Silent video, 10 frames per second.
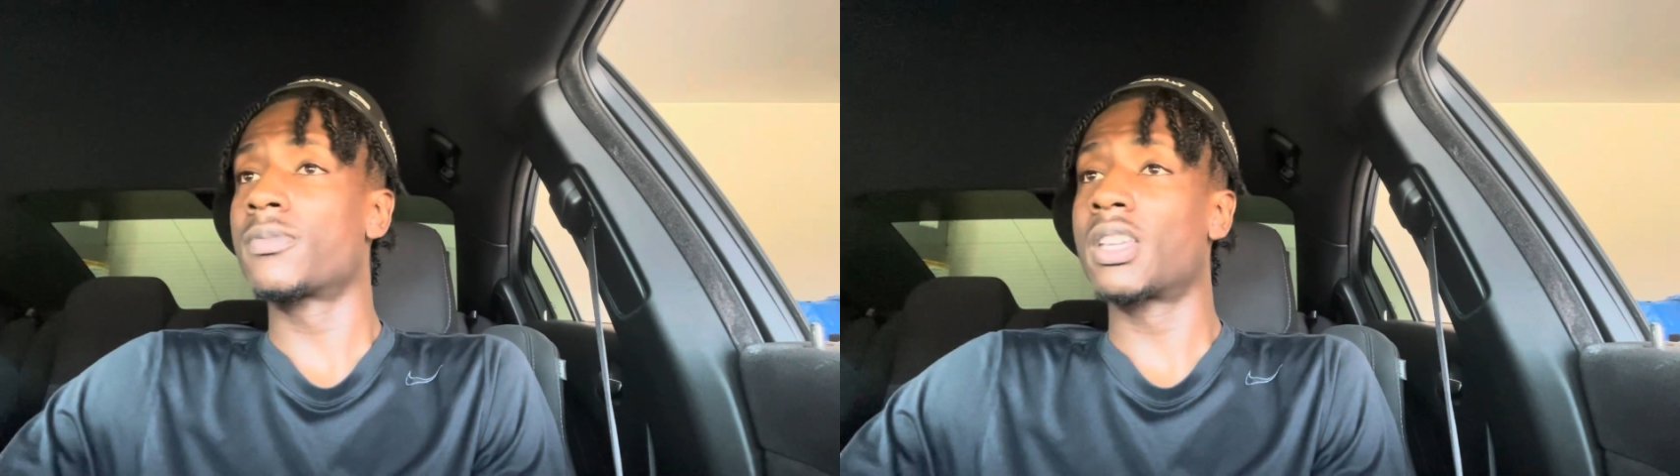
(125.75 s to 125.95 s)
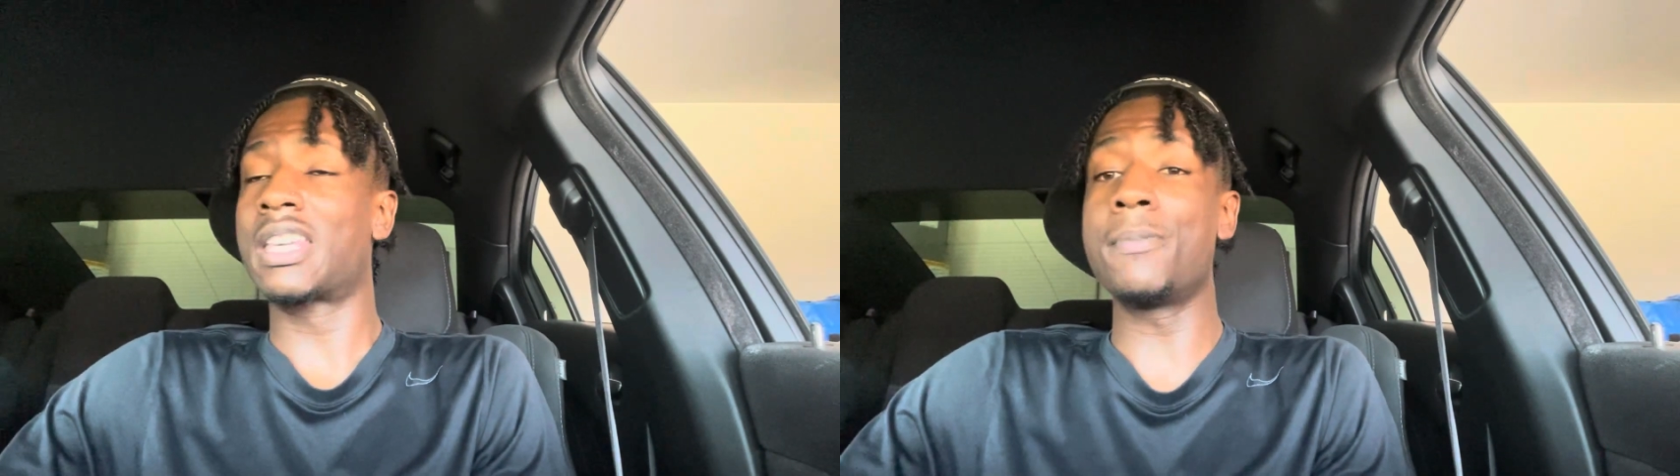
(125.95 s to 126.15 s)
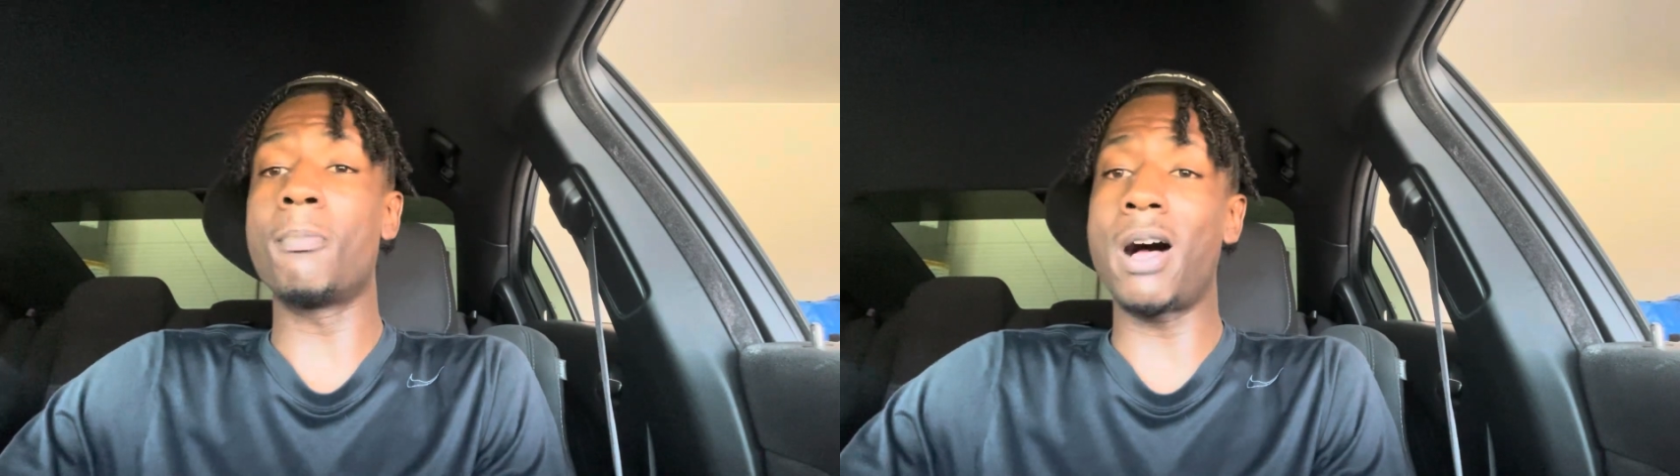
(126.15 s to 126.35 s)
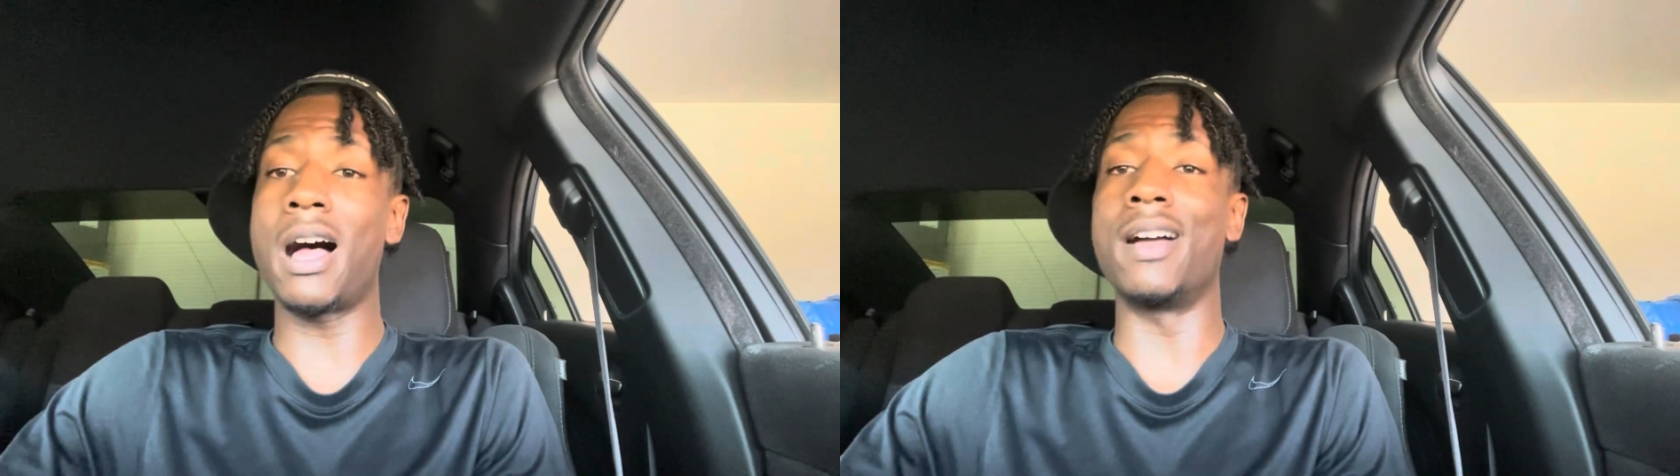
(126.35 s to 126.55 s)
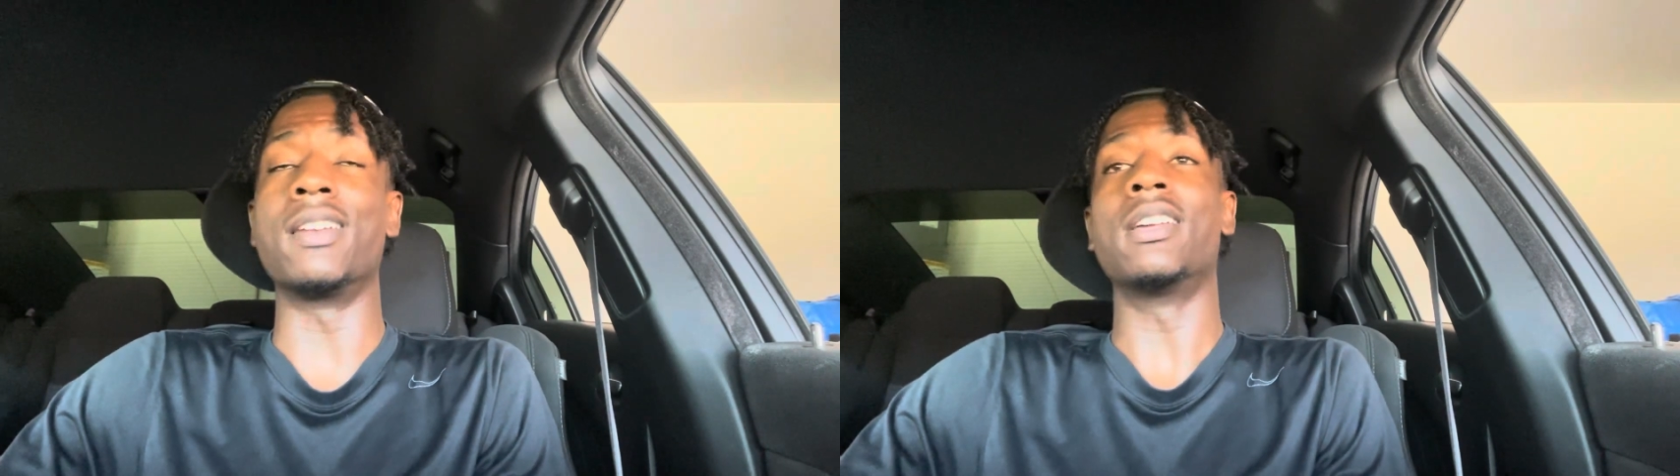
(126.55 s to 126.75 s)
keep in
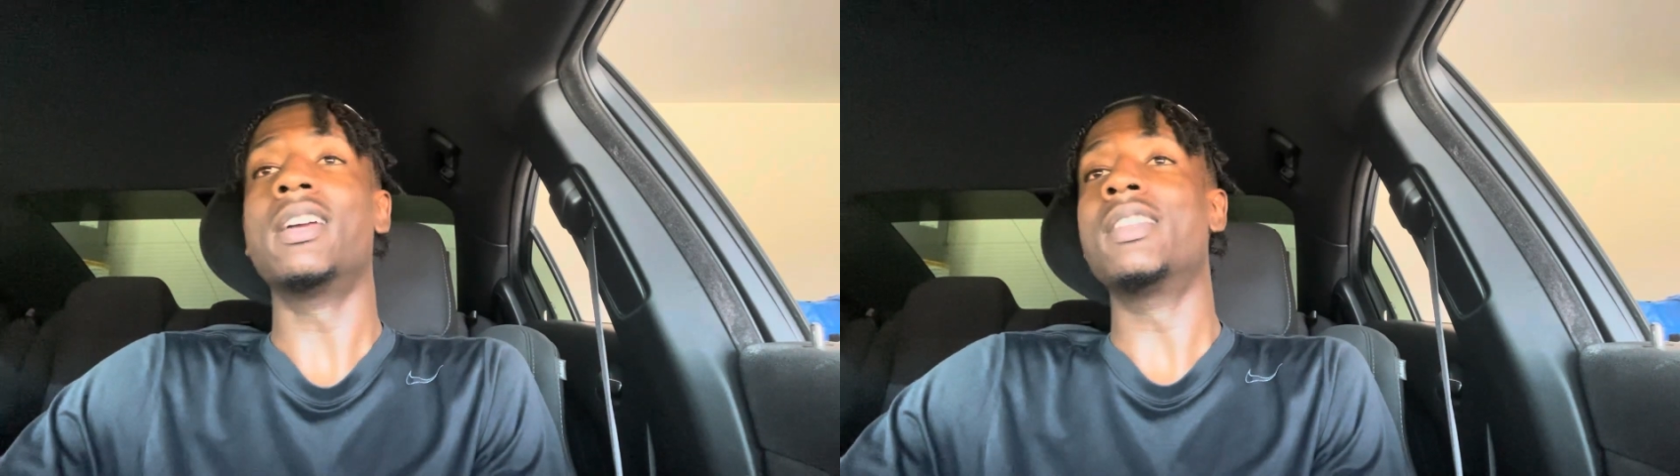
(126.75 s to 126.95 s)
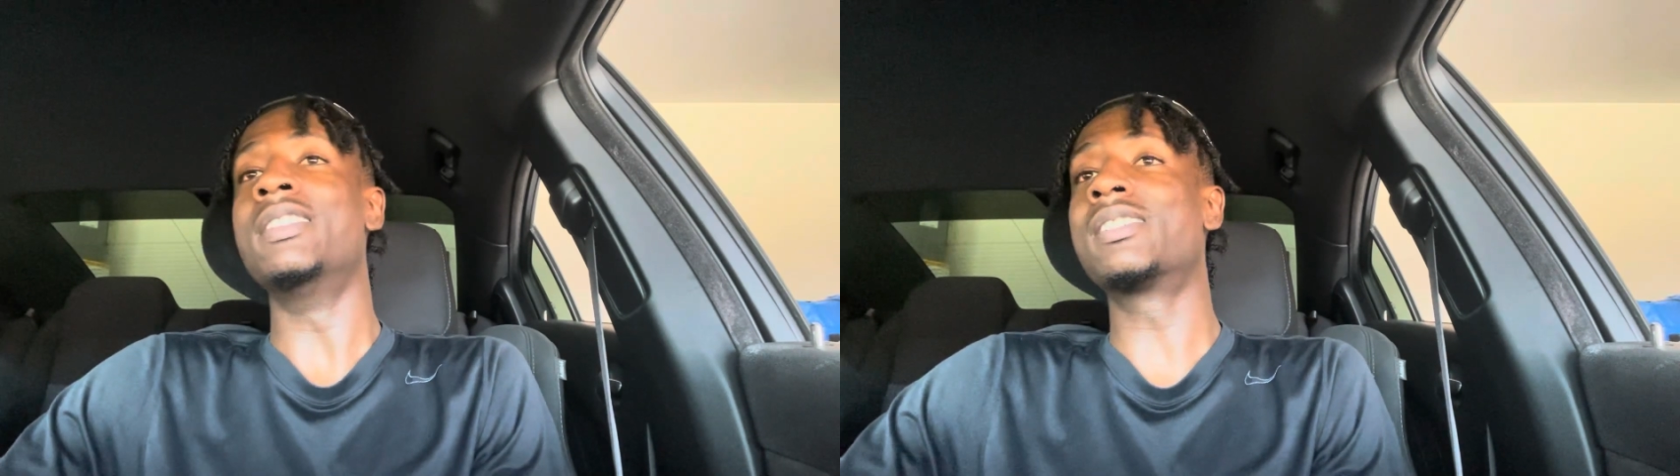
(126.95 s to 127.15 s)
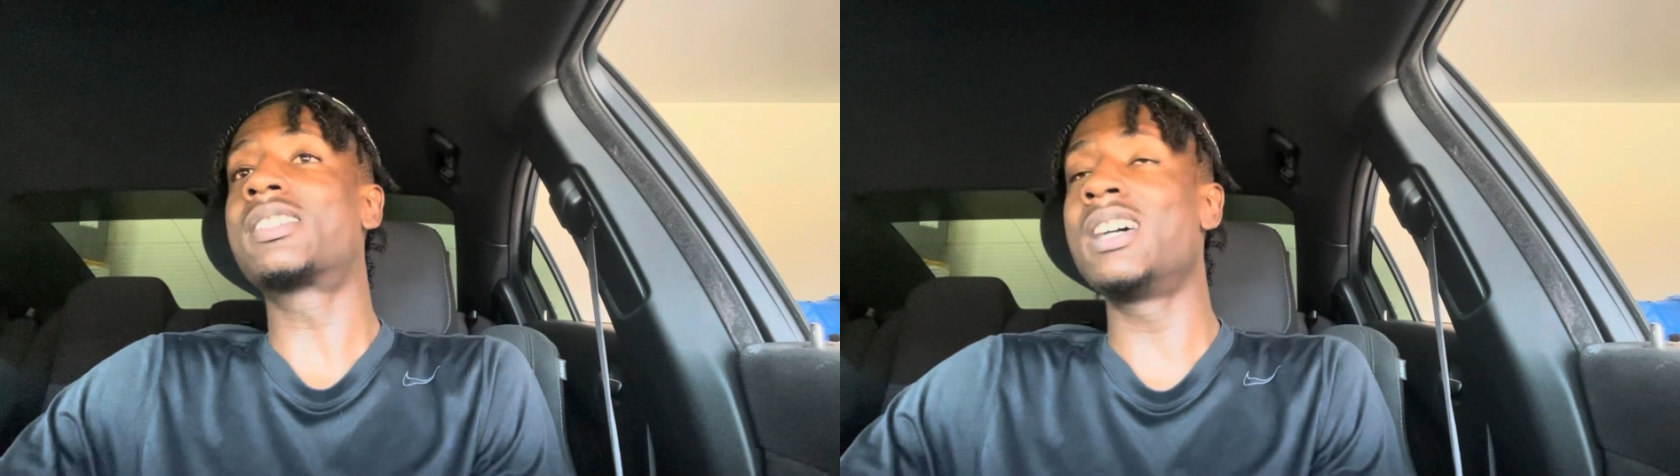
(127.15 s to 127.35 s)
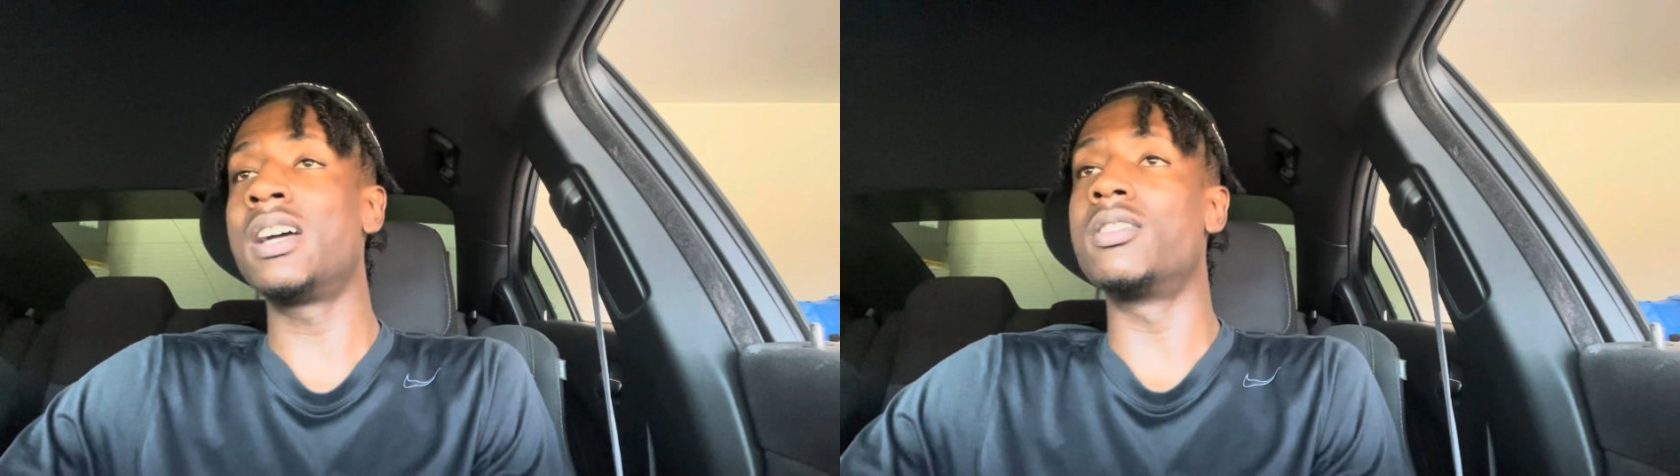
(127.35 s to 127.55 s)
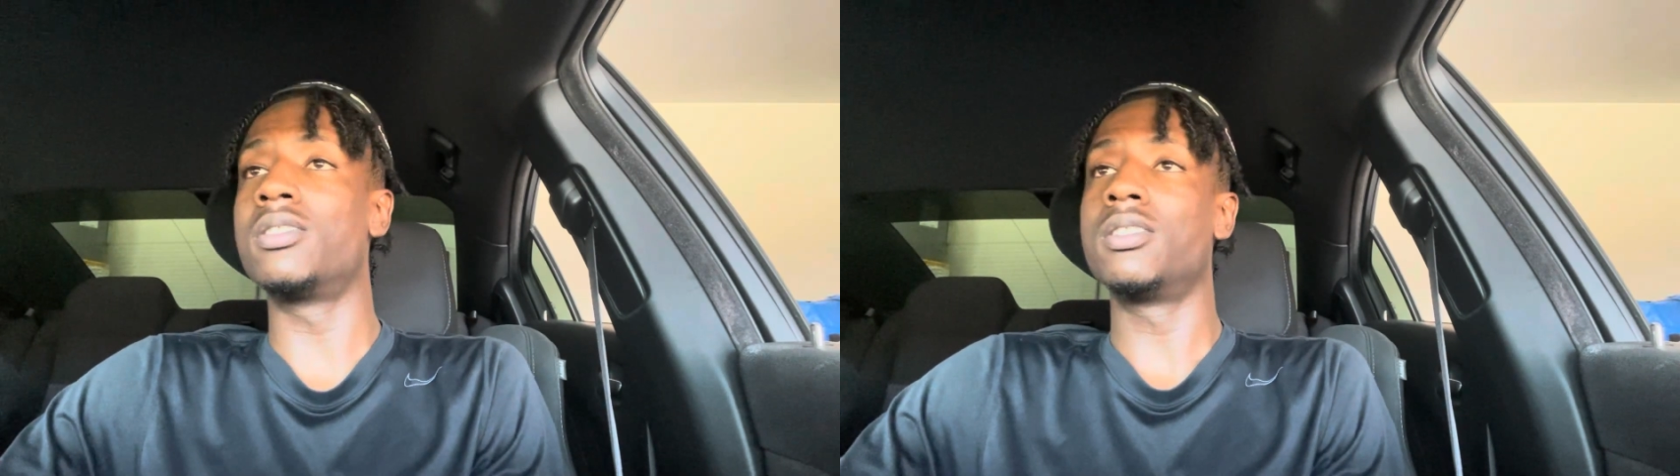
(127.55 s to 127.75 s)
mind, this cut